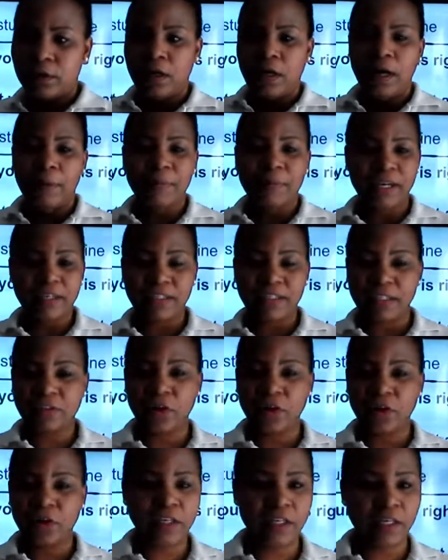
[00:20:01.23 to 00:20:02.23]
Because I talked
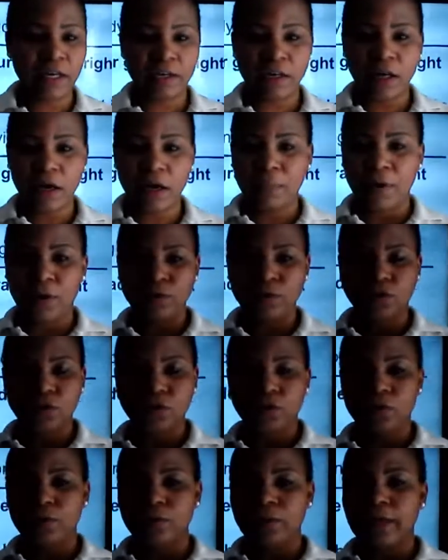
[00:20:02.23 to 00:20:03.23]
a lot about,
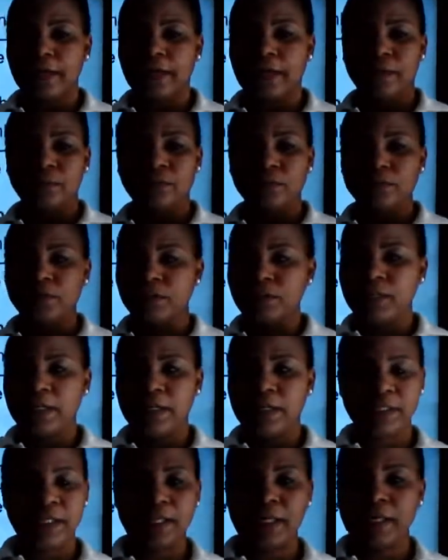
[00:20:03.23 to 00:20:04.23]

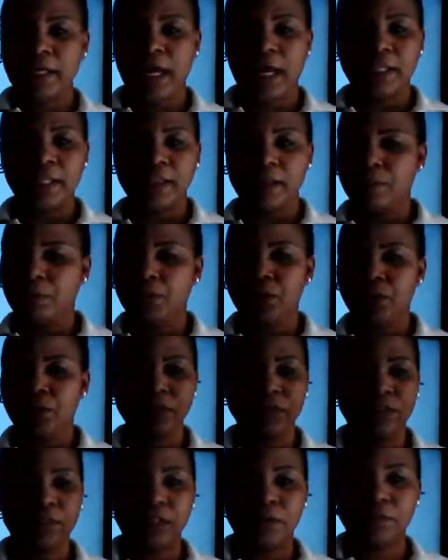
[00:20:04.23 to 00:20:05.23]
studying and the
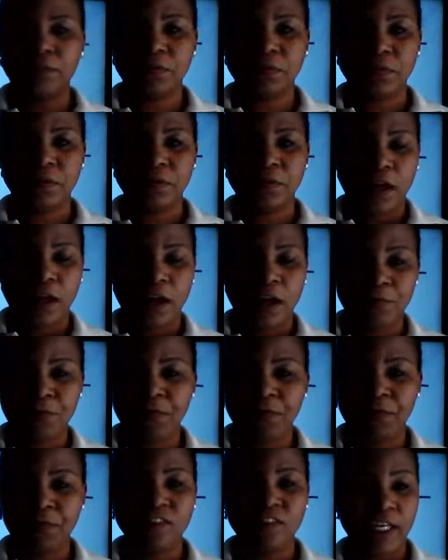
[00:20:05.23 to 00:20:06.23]
importance of
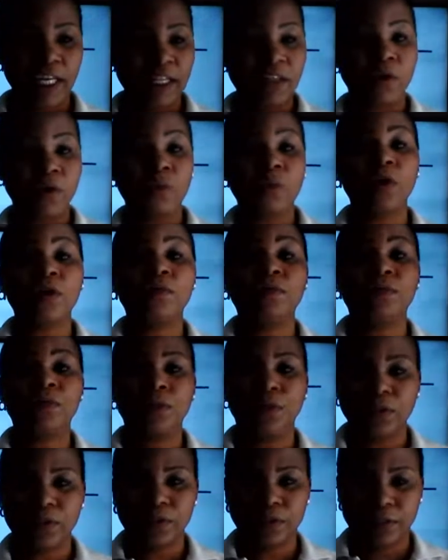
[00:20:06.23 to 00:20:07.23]
French in the
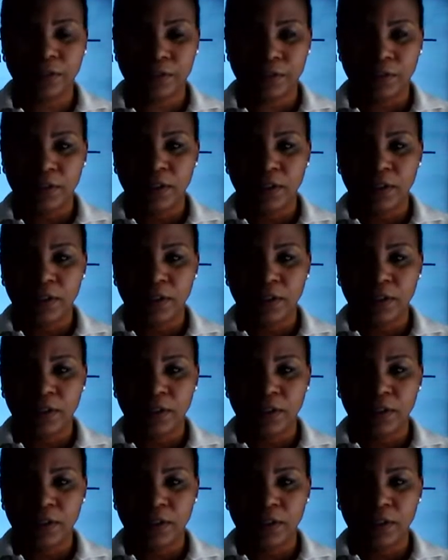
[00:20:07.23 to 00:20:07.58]
workforce.